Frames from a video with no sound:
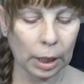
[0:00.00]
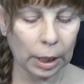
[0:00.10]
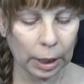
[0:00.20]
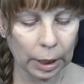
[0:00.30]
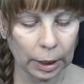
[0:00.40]

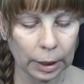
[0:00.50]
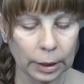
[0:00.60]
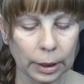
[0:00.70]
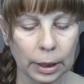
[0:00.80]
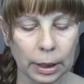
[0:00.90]

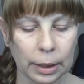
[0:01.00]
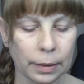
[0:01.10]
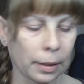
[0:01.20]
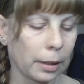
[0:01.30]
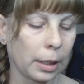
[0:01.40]
and it
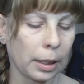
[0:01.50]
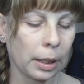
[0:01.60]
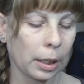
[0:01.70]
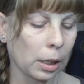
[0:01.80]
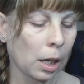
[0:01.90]
is
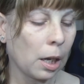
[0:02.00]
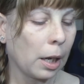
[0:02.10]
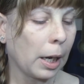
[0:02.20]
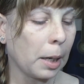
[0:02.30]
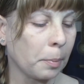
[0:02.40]
the
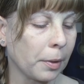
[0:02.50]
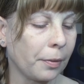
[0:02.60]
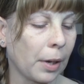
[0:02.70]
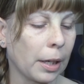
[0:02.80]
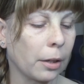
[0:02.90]

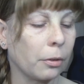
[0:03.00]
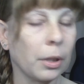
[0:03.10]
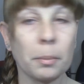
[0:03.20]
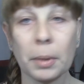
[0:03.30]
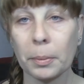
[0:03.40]
Amplified
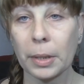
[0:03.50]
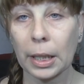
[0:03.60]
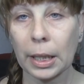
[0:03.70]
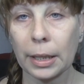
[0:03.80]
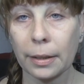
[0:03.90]
Cream
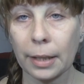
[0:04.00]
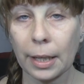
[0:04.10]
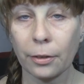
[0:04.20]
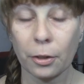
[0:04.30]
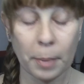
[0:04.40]
Lipstick in
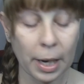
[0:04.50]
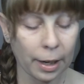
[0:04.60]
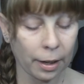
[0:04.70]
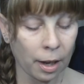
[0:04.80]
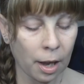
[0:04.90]
Saint
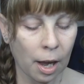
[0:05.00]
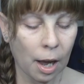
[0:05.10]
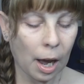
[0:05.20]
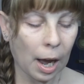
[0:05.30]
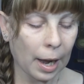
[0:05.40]
Germain.
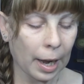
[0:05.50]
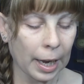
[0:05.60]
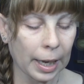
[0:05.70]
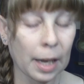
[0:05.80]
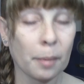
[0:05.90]

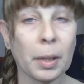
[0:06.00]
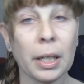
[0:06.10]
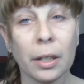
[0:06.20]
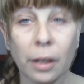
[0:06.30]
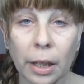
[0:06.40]
I have
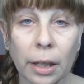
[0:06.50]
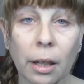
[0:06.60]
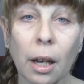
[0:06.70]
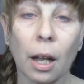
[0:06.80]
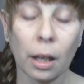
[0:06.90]
been
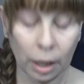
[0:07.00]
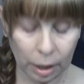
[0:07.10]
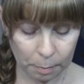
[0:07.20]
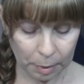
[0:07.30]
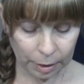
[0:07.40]
hearing a
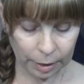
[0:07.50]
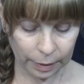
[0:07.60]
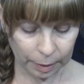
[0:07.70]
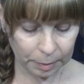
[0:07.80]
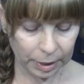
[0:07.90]
lot about
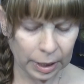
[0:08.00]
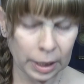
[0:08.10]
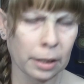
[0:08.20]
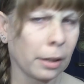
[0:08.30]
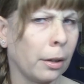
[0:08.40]
this
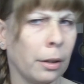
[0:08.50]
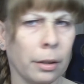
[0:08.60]
lipstick